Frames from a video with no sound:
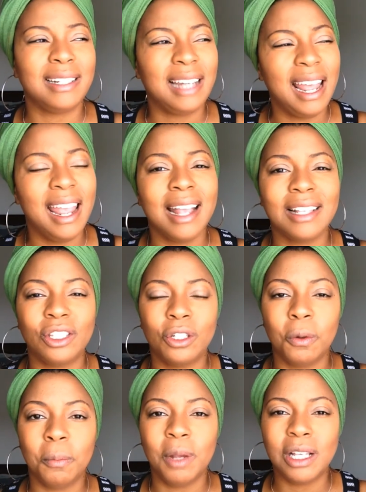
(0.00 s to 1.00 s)
dang, it's
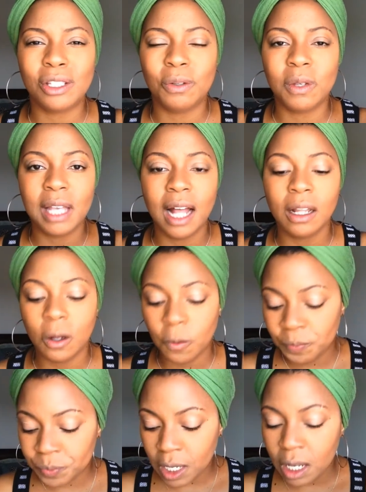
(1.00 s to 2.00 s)
too yellow,